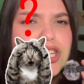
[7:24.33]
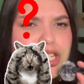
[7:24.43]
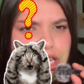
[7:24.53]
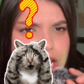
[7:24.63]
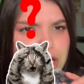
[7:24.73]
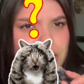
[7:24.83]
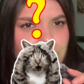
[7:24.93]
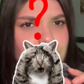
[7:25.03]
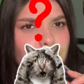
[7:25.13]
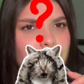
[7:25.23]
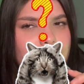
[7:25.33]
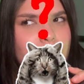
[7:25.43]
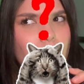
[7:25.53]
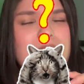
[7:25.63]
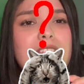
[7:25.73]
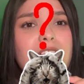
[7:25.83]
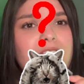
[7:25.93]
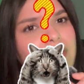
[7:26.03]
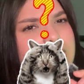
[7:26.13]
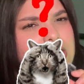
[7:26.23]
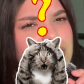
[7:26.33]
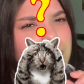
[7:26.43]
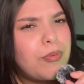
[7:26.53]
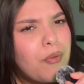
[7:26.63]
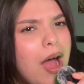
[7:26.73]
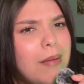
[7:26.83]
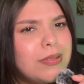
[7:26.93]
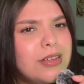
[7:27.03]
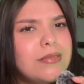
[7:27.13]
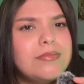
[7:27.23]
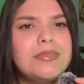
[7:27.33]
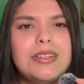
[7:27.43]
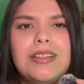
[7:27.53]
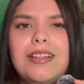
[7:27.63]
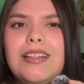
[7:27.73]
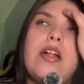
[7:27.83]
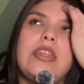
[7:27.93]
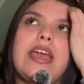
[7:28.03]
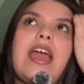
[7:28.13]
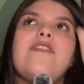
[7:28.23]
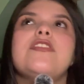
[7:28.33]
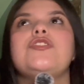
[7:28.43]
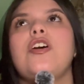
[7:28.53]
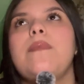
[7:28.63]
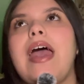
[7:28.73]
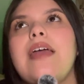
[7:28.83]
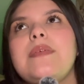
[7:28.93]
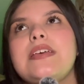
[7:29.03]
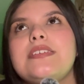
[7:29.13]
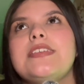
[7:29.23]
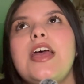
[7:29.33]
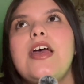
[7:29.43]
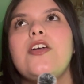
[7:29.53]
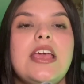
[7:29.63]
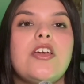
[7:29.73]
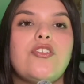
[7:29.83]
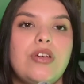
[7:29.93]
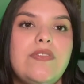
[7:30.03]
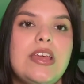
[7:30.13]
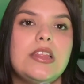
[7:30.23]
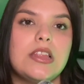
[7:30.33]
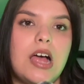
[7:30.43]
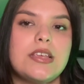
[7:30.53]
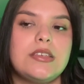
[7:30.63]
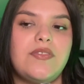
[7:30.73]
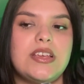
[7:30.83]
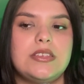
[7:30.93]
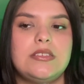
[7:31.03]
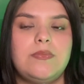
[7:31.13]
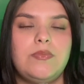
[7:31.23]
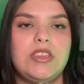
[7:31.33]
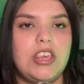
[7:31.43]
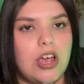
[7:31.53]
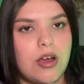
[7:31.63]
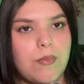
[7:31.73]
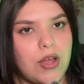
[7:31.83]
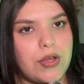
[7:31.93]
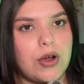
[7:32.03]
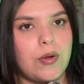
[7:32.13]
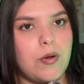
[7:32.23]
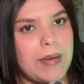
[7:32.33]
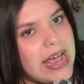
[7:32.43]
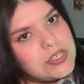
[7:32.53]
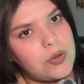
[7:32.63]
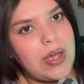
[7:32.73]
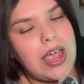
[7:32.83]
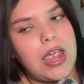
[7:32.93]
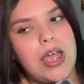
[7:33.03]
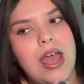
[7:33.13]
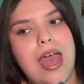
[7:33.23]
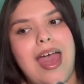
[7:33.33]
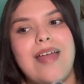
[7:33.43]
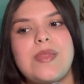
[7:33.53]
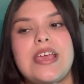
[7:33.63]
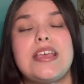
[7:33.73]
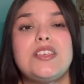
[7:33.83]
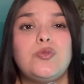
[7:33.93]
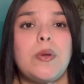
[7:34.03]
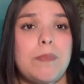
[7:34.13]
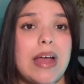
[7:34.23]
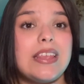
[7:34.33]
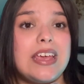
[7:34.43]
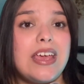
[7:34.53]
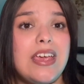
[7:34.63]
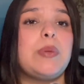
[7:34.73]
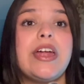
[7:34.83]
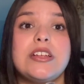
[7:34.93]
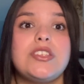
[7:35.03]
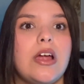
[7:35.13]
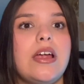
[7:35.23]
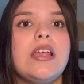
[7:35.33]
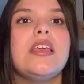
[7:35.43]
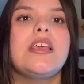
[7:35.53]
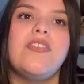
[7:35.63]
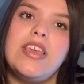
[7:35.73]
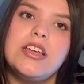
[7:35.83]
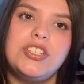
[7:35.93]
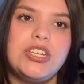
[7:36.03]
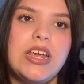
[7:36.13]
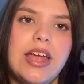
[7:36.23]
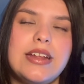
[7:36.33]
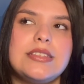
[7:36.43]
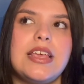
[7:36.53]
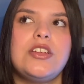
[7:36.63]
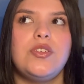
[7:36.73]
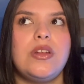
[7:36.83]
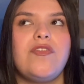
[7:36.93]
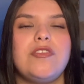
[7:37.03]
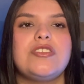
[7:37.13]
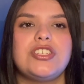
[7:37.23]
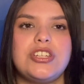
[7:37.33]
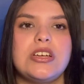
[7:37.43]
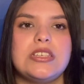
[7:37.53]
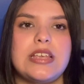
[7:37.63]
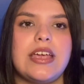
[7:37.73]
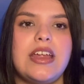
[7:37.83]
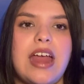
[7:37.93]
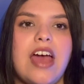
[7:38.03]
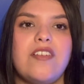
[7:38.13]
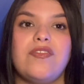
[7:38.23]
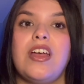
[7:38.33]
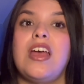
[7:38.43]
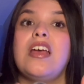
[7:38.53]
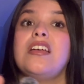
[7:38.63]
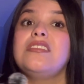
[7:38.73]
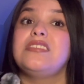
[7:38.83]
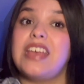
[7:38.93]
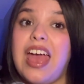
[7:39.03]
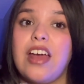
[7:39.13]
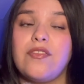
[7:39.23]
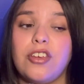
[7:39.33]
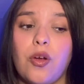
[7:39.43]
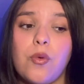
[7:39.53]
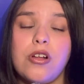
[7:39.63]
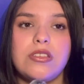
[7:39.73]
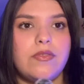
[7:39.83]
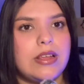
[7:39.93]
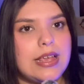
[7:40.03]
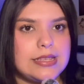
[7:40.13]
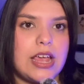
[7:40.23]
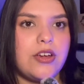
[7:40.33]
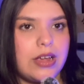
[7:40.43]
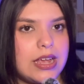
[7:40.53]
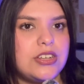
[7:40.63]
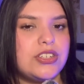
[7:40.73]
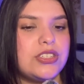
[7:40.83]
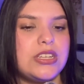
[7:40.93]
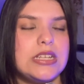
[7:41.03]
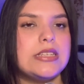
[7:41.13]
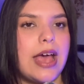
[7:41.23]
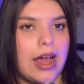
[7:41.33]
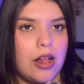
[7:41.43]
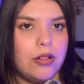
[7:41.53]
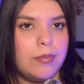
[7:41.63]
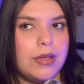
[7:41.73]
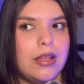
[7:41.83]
should do. What the fuck is your problem? Oh, like, I feel so bad because like grieving the loss of his younger brother who passed away, and like he's rebelling. His parents aren't giving a shit, and it's like, dude, if you just took a second to get out of your world and realize that your kid just needs help,